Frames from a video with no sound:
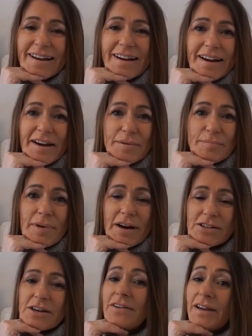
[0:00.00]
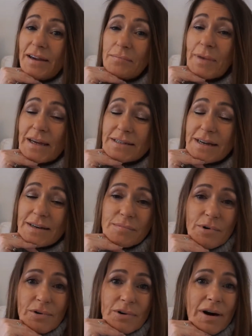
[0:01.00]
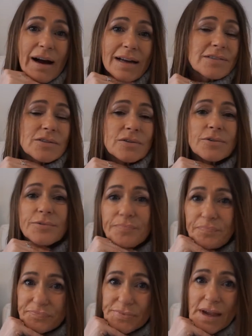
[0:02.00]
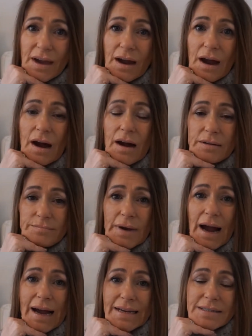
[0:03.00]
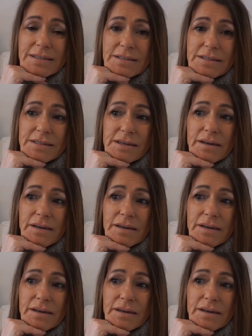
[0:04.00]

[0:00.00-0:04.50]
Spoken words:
I don't eat meat anymore at all, and